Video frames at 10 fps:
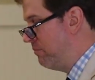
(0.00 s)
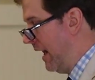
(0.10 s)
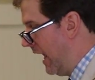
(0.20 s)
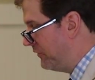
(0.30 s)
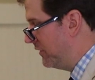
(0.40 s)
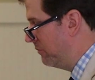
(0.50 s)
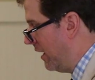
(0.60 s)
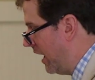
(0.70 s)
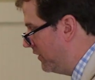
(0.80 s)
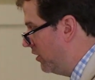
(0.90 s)
passing
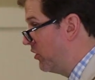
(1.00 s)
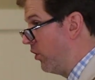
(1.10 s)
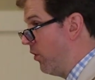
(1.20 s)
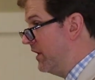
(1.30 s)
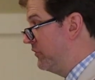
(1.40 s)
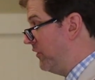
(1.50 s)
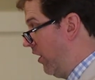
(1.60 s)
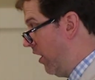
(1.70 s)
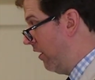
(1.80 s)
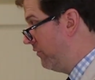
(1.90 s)
by the authorities
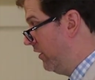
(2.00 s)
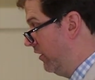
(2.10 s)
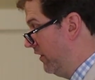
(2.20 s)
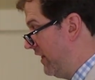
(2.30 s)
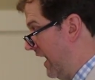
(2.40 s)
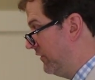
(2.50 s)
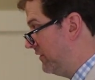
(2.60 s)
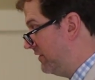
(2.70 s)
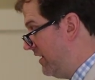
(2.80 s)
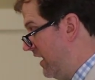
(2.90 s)
of that
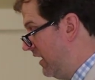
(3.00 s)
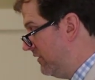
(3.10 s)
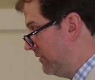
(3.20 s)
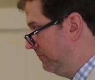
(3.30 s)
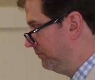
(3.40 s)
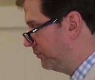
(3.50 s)
state,